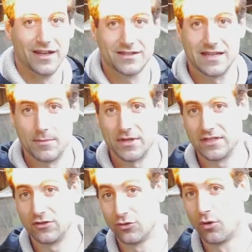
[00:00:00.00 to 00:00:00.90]
Same as
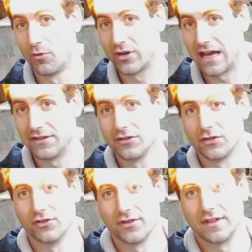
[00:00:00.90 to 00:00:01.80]
in a normal garden,
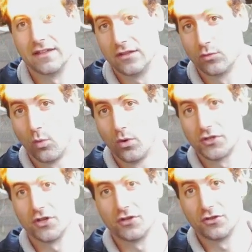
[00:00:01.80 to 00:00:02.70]
you know, they need
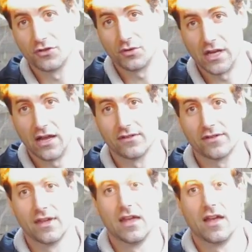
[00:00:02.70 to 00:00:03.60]
water,
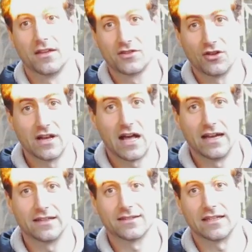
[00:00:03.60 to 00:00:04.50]
nutrients,
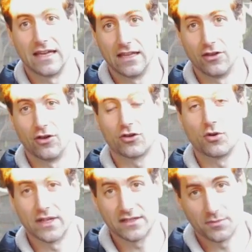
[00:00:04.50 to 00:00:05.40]
sunlight, and a
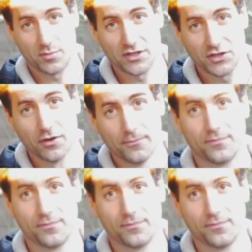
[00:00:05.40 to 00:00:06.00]
correct temperature.